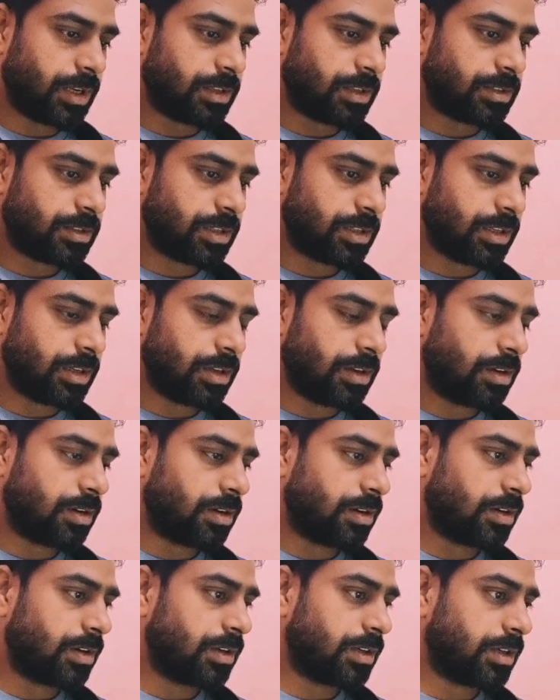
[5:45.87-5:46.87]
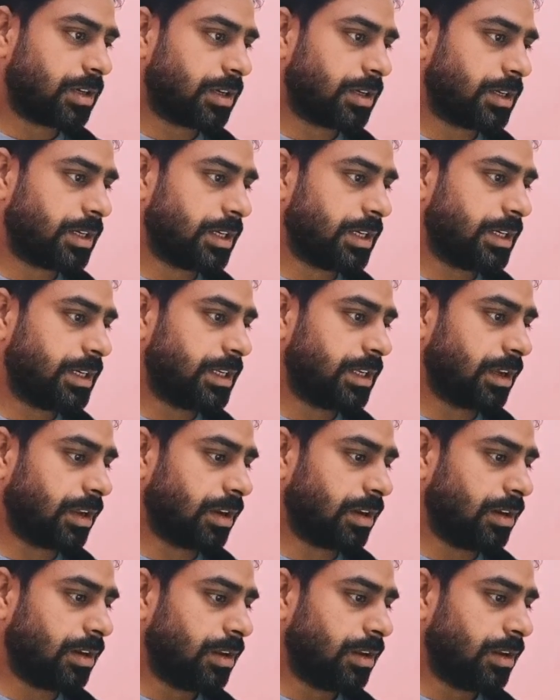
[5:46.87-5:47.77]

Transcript: see in a DDL